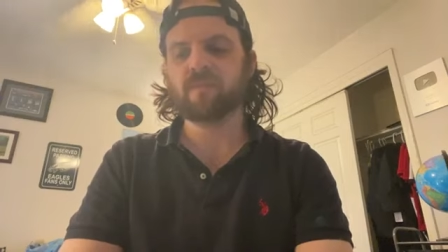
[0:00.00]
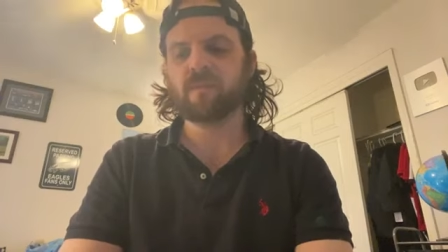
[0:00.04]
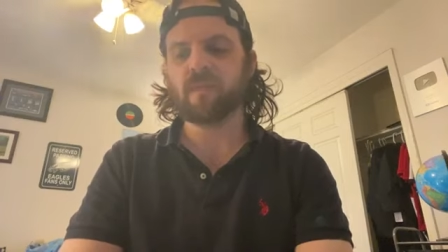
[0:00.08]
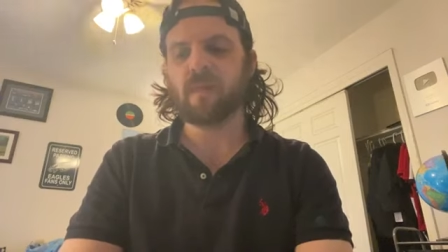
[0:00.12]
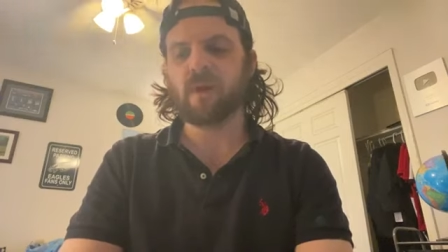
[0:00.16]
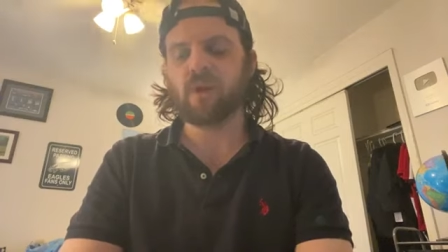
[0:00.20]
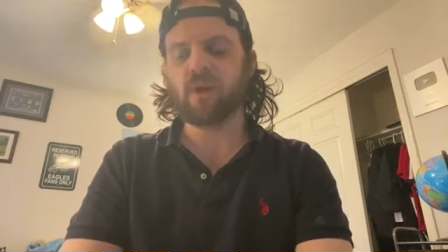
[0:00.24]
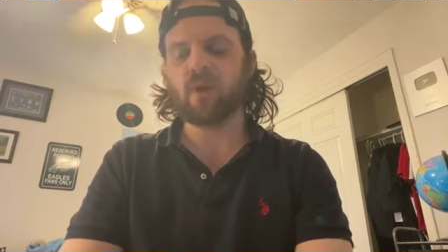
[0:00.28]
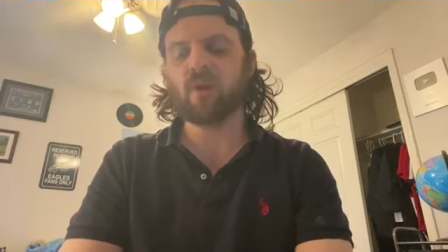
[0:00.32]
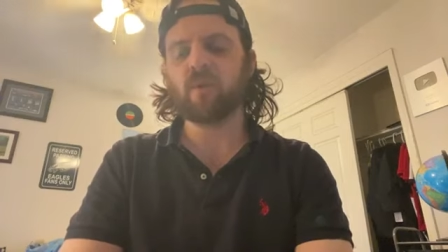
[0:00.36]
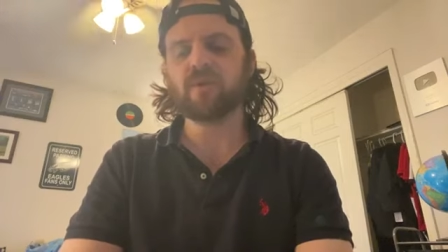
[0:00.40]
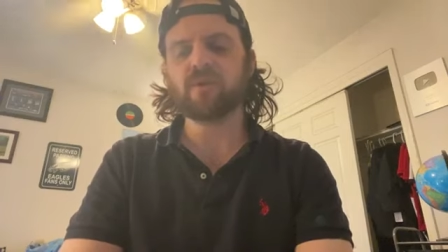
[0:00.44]
I
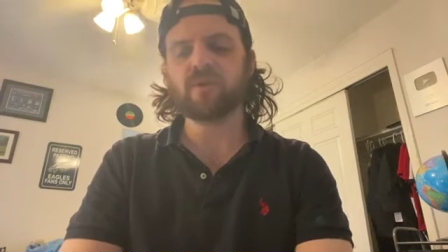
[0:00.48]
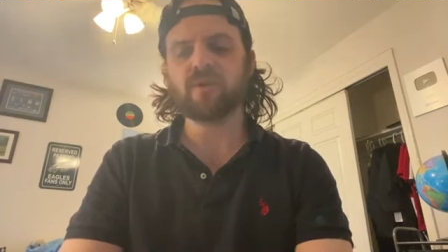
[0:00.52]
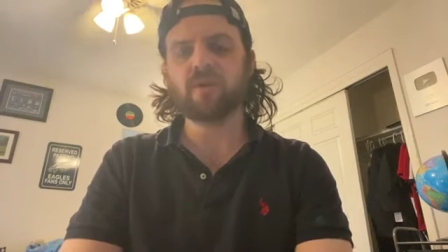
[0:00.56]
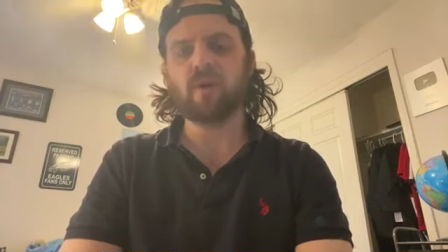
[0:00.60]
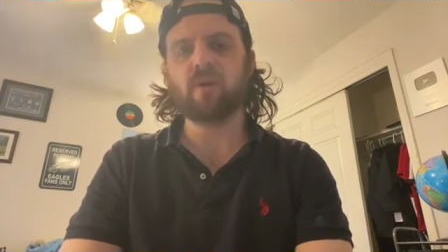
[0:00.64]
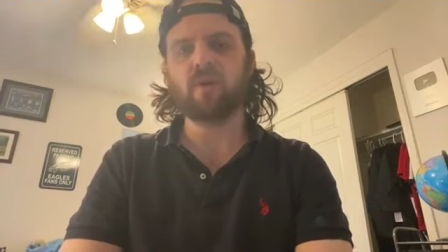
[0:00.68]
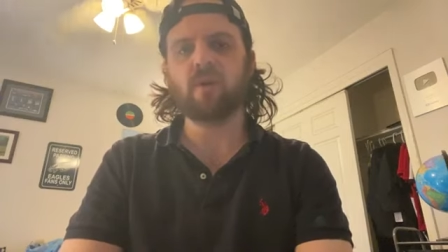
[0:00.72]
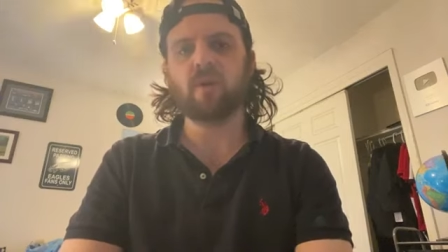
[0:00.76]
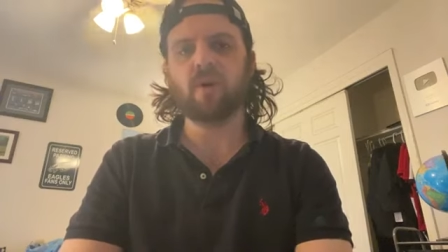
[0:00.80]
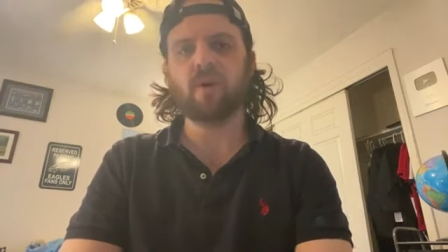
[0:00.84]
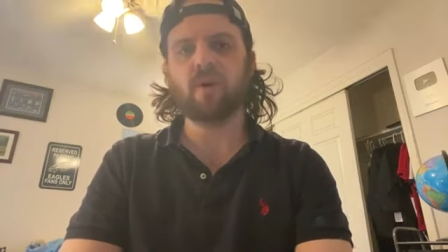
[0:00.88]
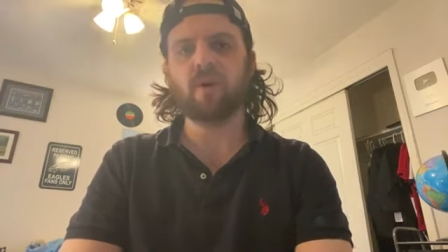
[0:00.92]
know what's
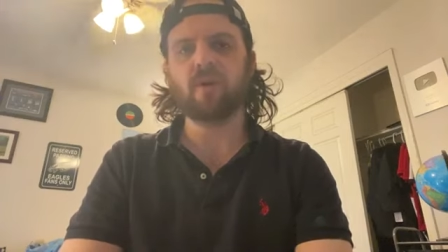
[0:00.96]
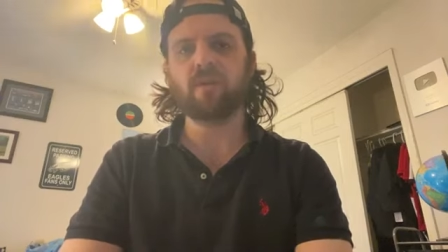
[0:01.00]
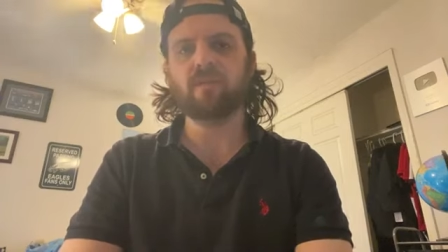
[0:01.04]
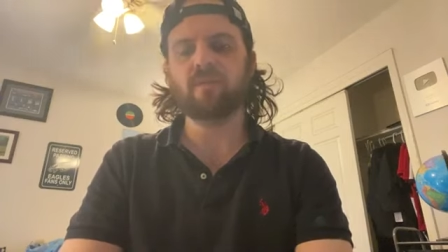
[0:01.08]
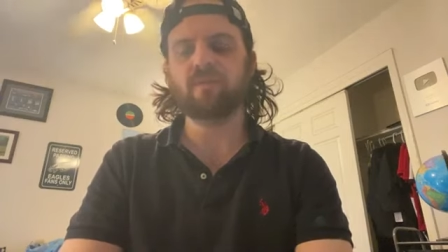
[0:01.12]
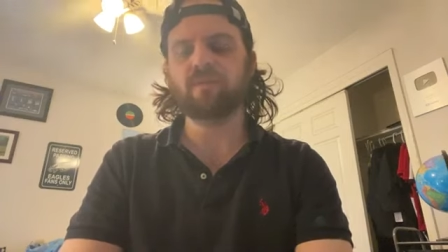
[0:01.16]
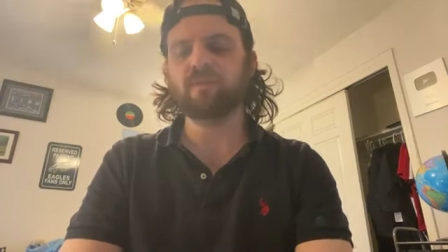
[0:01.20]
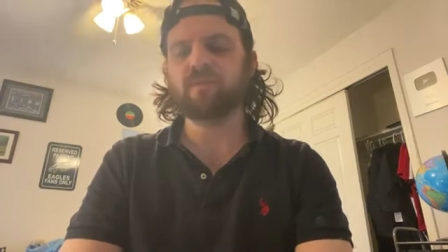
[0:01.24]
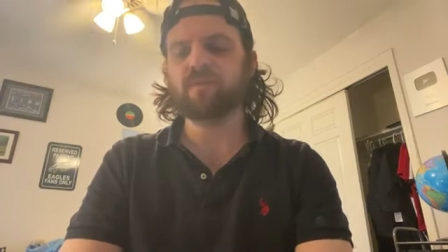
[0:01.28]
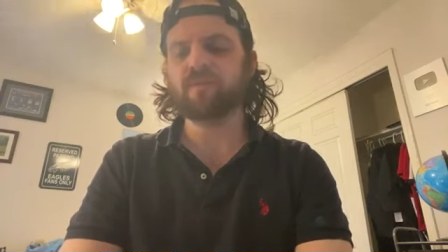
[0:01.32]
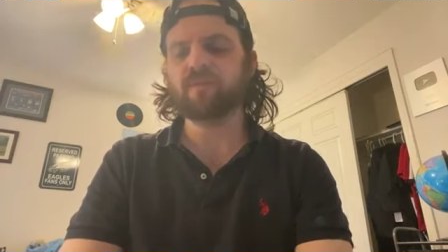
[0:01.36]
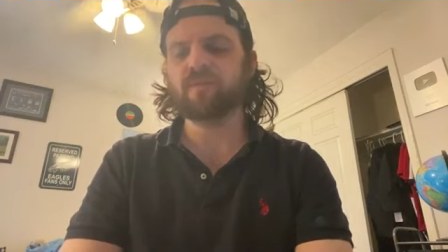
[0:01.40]
going on.
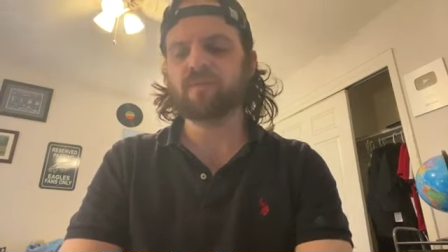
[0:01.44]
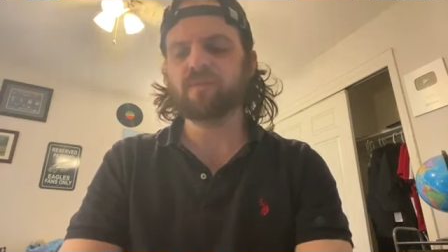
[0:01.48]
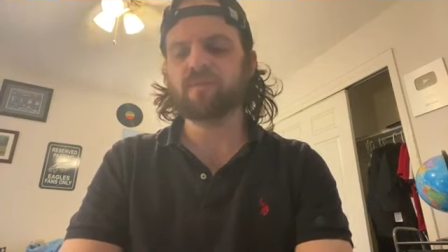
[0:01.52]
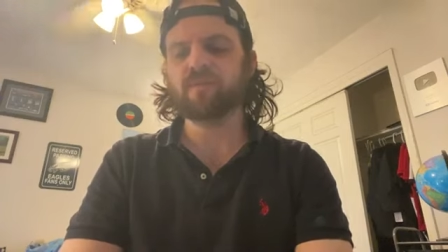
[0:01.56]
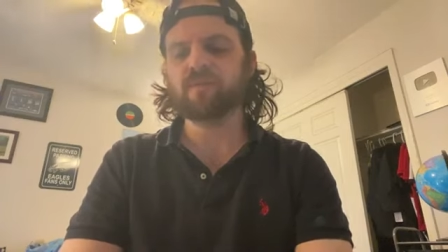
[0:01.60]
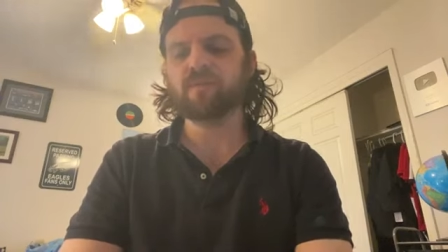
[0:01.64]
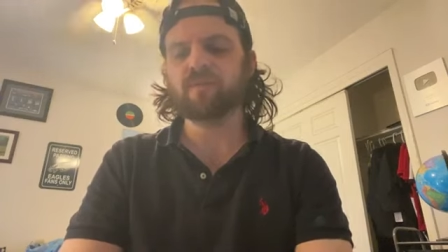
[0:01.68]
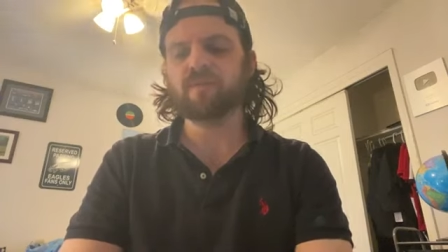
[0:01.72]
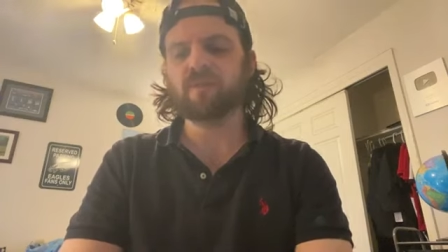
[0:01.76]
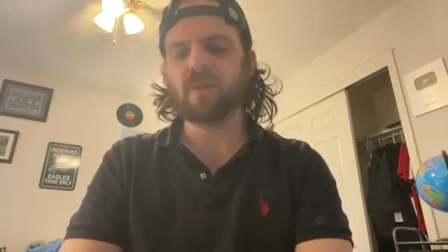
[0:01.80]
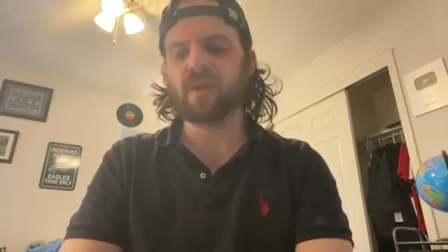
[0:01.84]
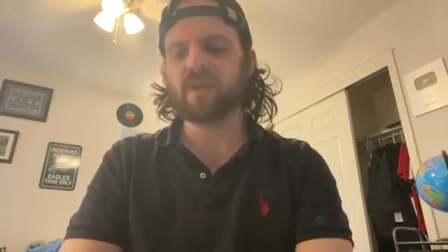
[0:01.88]

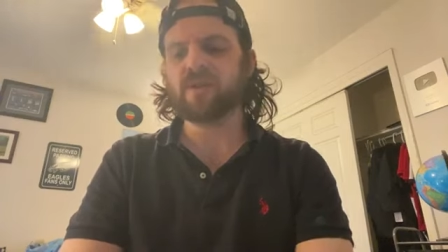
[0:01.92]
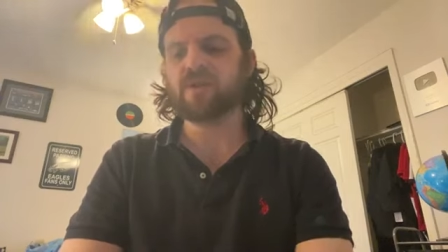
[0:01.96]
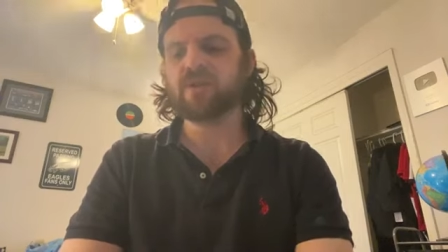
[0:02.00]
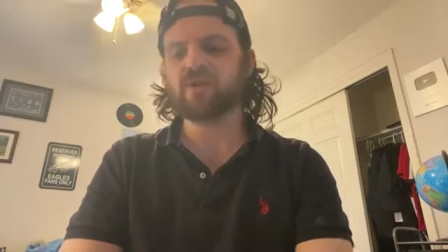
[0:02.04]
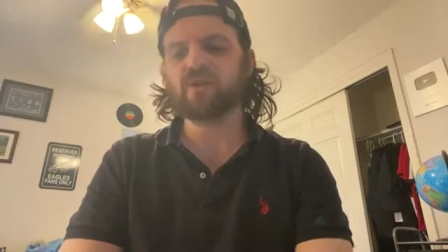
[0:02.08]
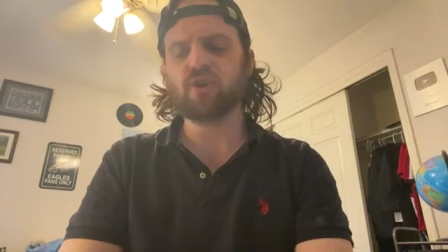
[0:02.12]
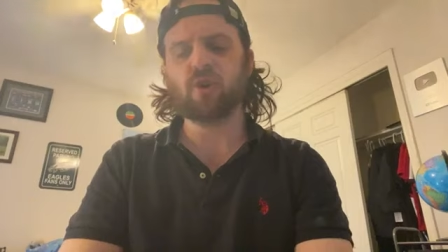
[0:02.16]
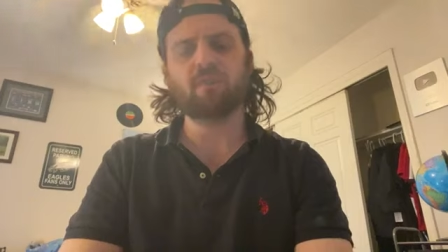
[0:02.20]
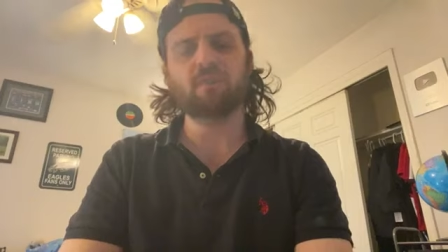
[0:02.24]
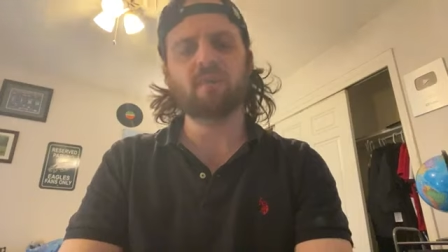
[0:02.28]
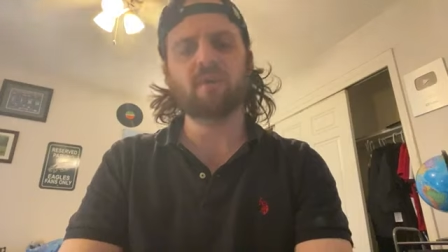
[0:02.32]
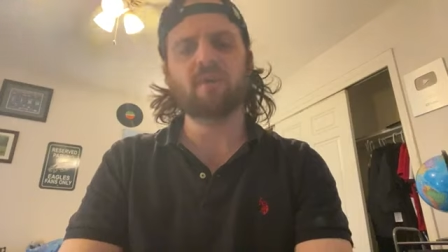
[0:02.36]
And it's
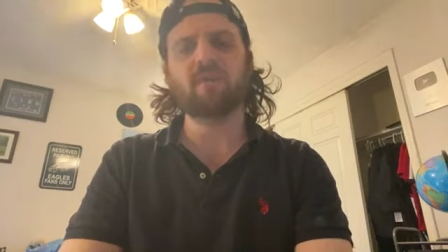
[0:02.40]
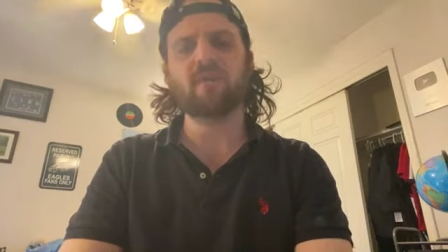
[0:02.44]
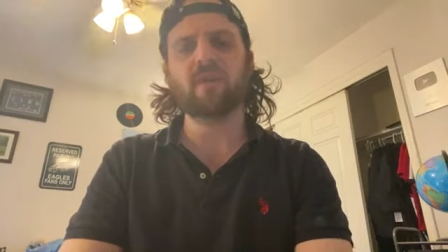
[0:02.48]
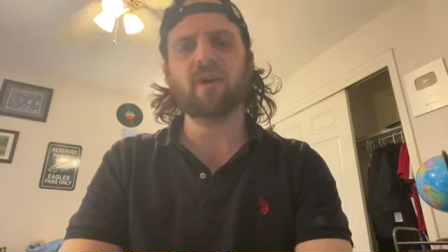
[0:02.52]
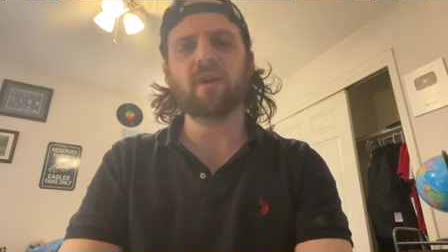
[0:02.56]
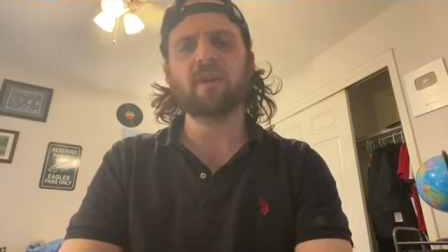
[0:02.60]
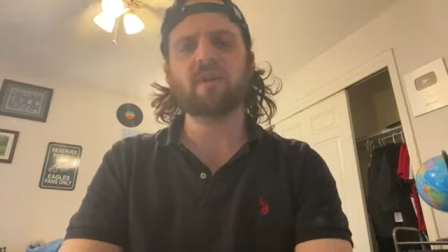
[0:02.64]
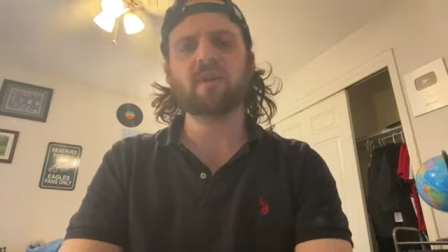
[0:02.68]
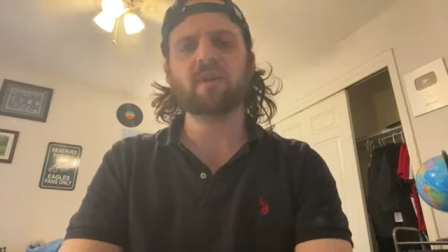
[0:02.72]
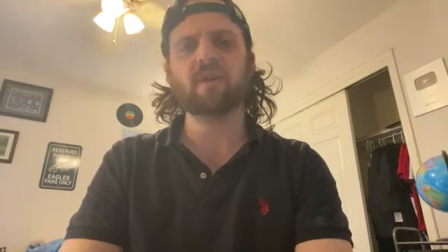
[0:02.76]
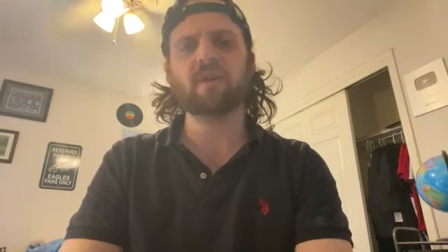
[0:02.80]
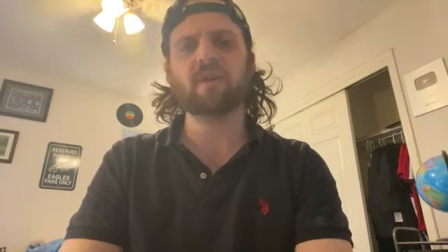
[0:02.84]
so
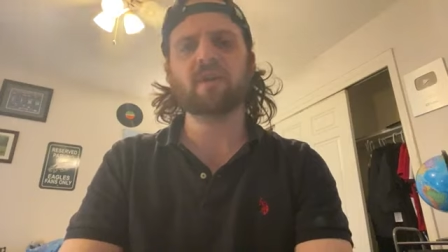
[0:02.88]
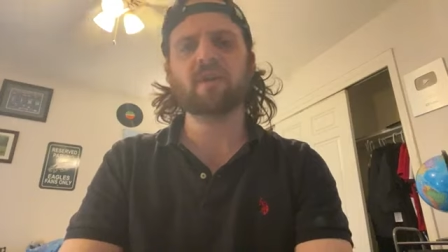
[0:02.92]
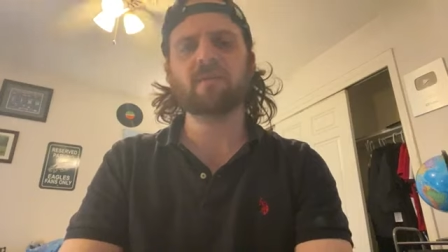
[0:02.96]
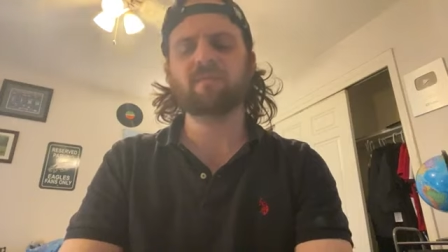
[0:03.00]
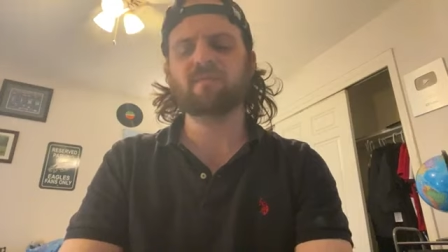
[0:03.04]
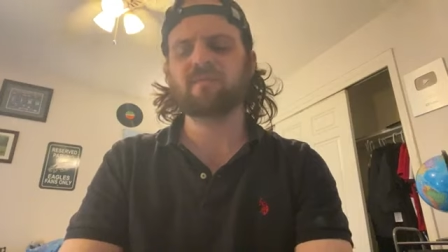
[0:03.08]
pathetic.